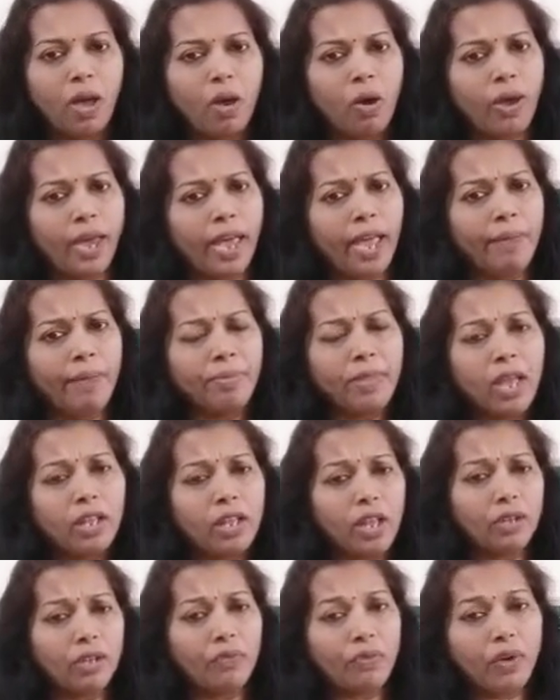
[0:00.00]
Okay,
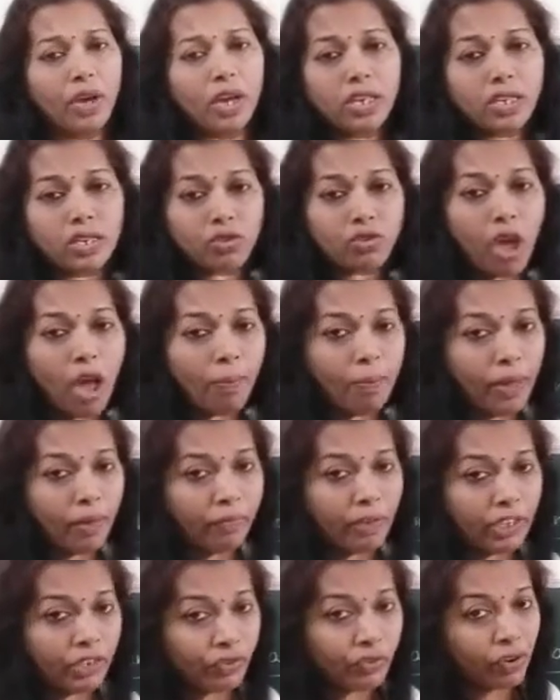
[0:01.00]
now the first topic
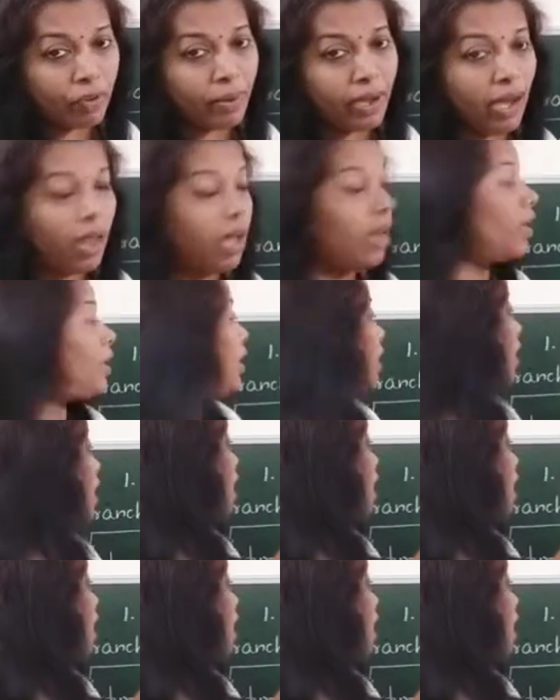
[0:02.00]
which we will be learning